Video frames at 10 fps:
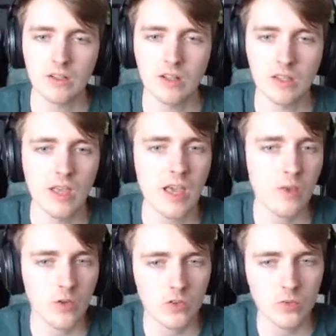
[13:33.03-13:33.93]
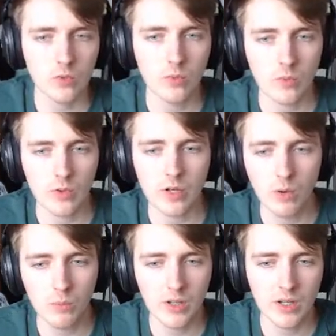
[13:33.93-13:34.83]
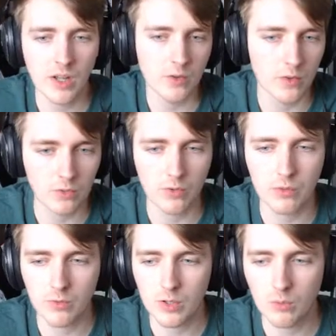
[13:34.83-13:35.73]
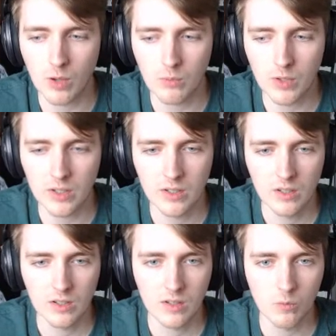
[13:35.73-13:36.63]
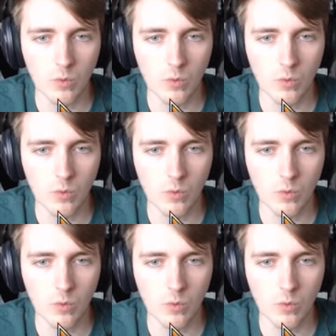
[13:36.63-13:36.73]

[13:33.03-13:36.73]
Like, yeah, you got a 2/3 and a 1/1, I got a 3/3 and a 1/1.